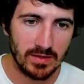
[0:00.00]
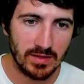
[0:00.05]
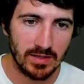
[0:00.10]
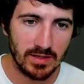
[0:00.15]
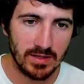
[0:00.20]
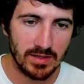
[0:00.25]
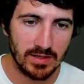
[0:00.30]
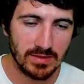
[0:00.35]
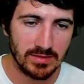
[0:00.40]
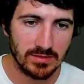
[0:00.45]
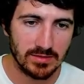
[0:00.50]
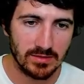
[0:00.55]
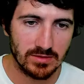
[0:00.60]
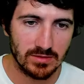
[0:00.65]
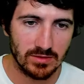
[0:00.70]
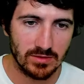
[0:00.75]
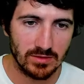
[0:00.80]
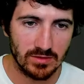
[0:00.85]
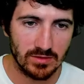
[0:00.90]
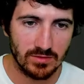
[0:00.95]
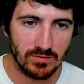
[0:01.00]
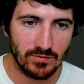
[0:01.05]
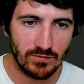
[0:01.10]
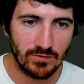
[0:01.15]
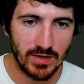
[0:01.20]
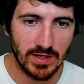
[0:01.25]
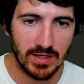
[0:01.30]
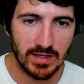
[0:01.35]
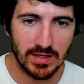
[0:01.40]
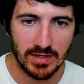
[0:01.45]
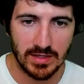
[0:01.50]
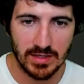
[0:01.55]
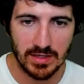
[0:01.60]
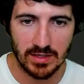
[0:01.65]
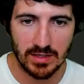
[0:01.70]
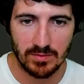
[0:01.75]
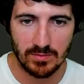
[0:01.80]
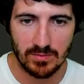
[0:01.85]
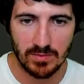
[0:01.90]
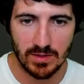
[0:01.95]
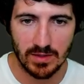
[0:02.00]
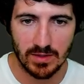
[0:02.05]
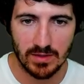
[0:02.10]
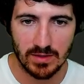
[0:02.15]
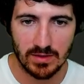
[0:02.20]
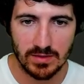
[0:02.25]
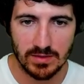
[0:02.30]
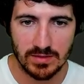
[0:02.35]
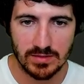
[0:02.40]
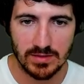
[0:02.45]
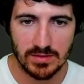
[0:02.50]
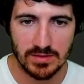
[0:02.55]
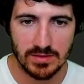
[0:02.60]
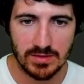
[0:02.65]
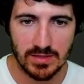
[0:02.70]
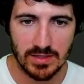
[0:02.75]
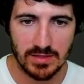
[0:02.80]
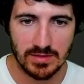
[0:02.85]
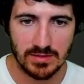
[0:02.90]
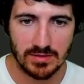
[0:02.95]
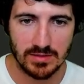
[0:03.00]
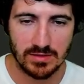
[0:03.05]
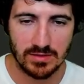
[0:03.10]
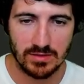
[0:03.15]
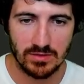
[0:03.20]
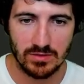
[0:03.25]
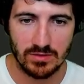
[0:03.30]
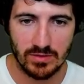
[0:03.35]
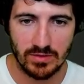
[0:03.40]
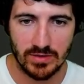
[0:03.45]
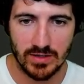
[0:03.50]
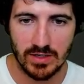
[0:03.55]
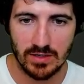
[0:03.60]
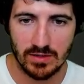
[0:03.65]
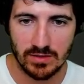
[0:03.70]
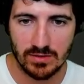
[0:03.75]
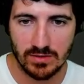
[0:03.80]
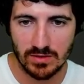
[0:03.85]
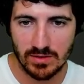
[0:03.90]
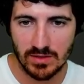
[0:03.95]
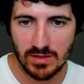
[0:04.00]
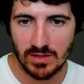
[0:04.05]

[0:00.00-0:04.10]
task.filename, and this is task URL,